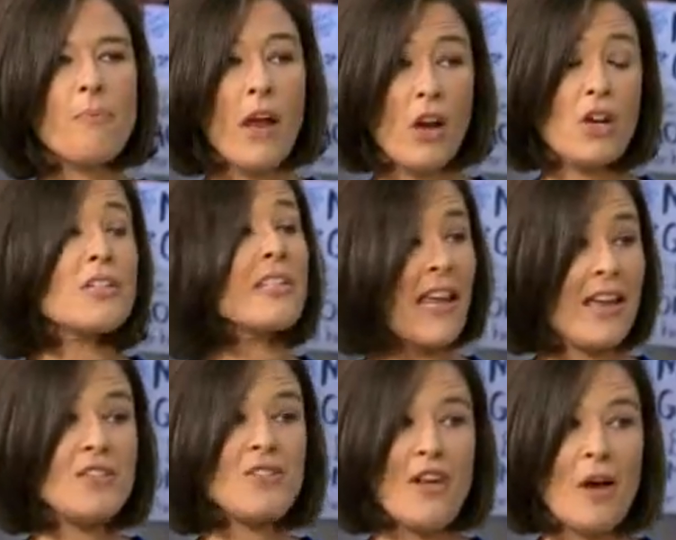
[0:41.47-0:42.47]
parents
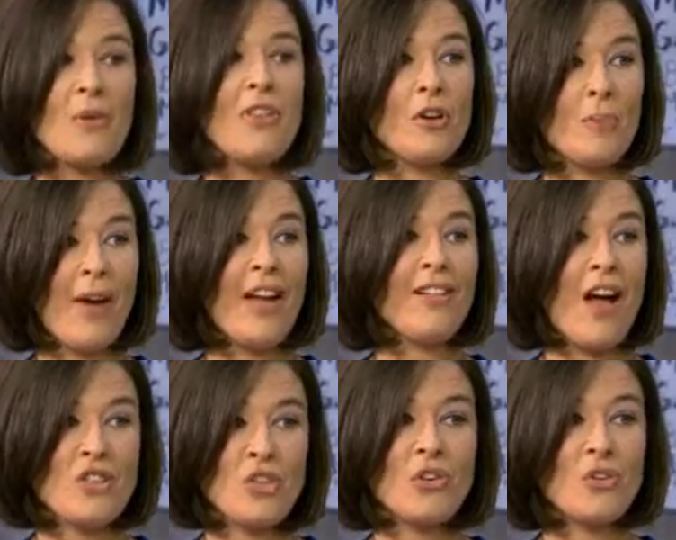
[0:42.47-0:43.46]
can do that with their
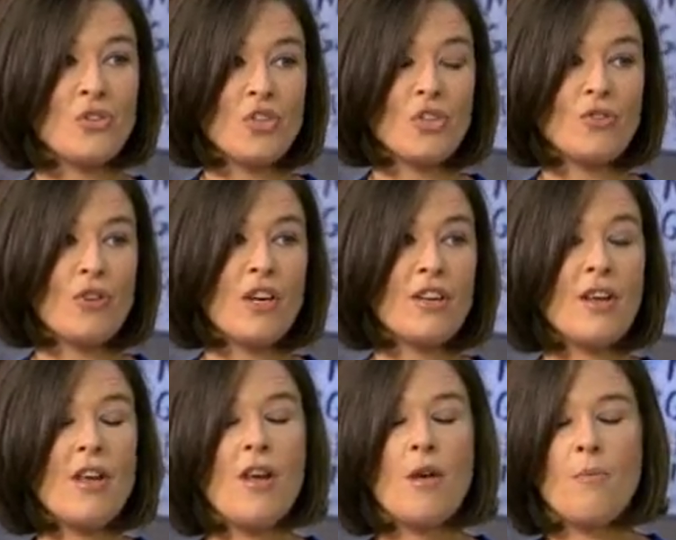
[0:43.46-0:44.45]
biological children.
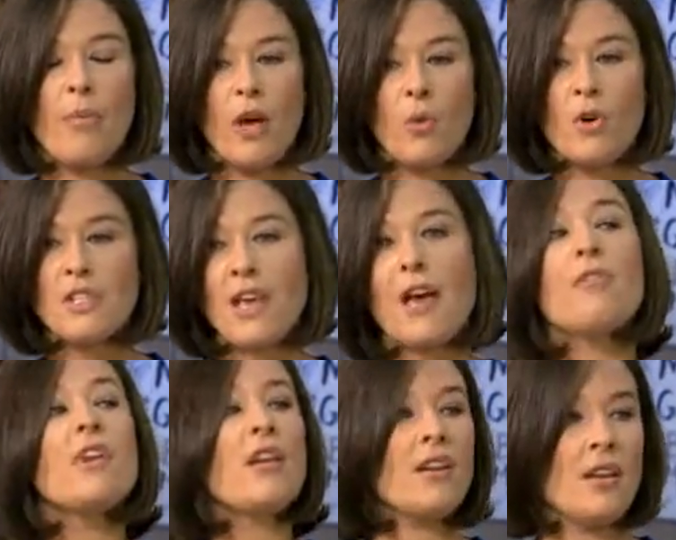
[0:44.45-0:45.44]
But what's
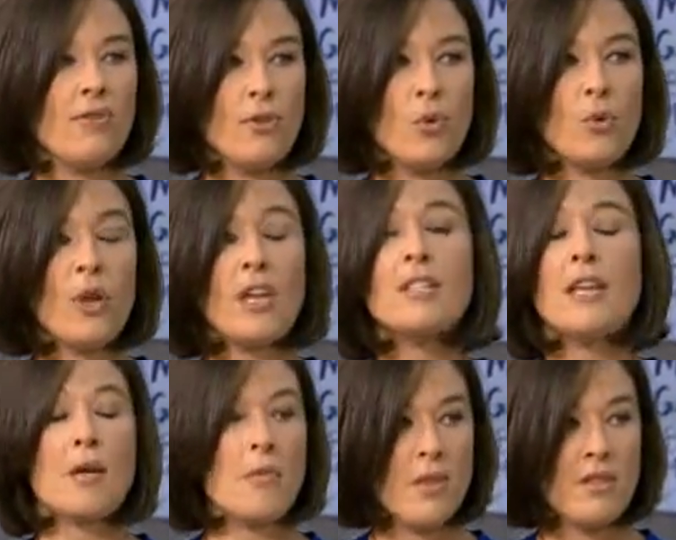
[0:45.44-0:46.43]
evident if you
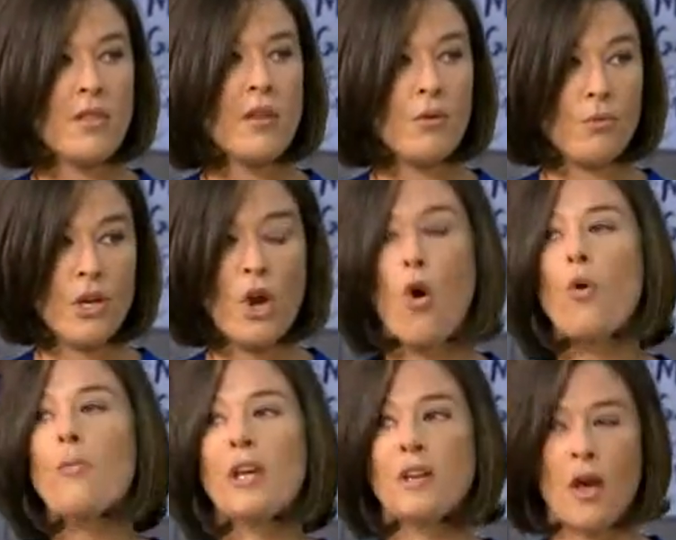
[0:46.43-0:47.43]
examine the
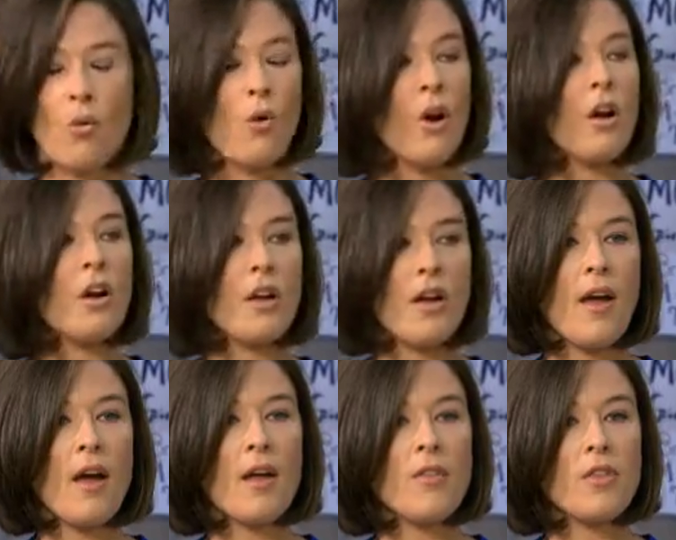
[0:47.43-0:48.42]
rehoming network
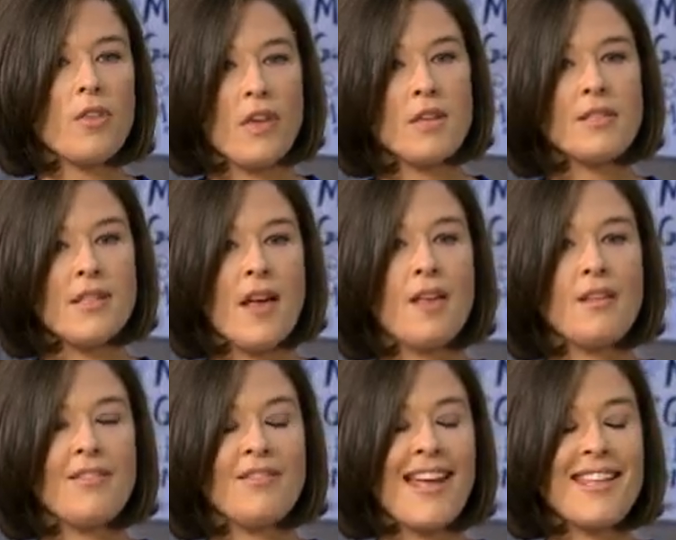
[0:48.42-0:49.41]
uh, is that
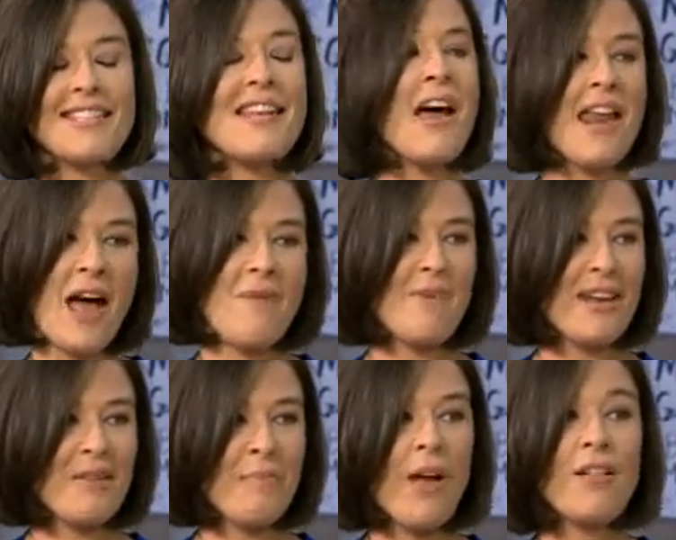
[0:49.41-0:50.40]
that's not
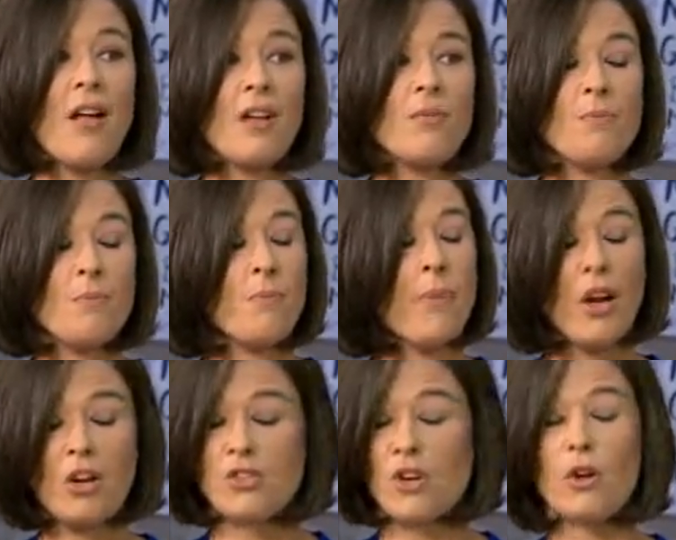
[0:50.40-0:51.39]
happening. Biolo-
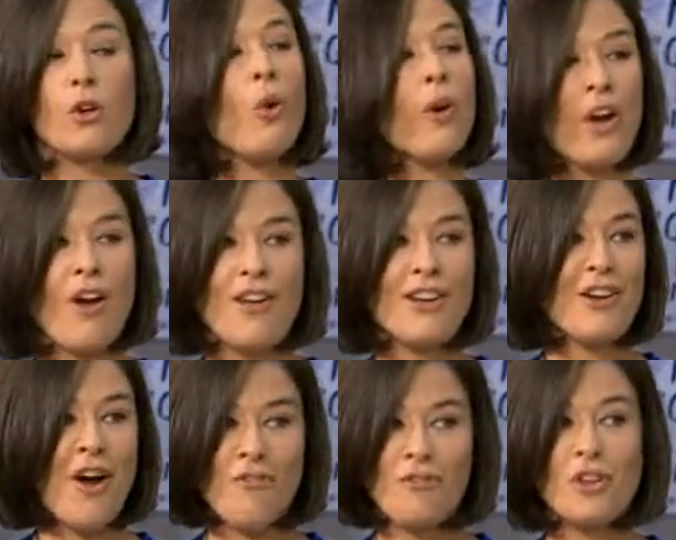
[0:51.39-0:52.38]
parents aren't going on
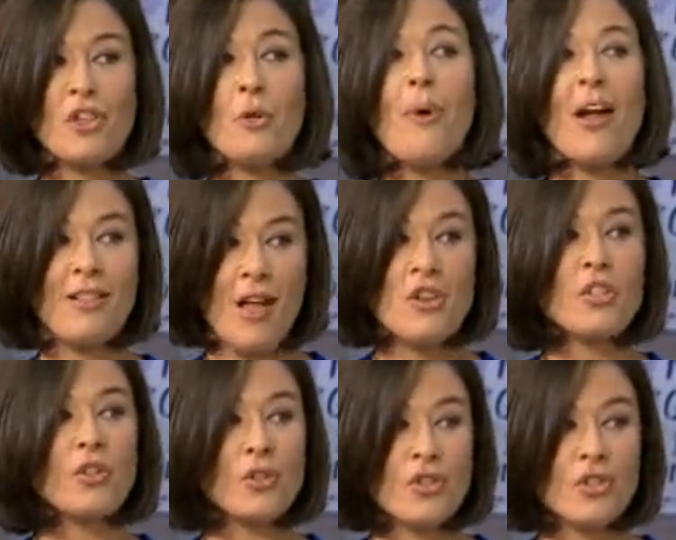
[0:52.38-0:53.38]
and offering their
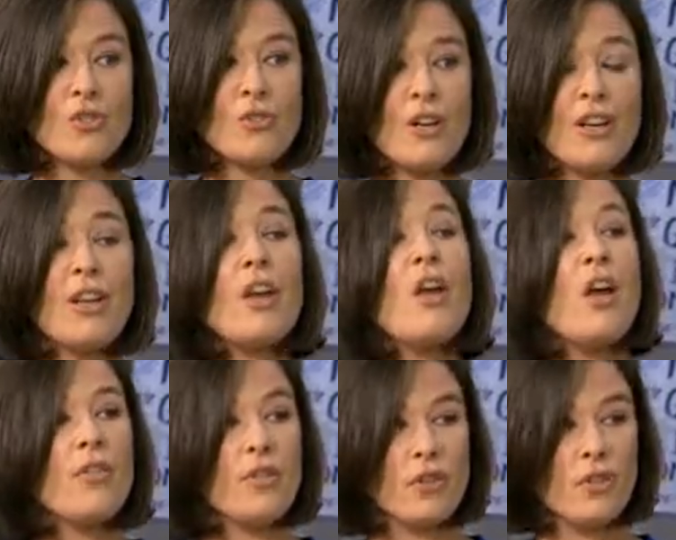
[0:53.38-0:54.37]
biological children. They're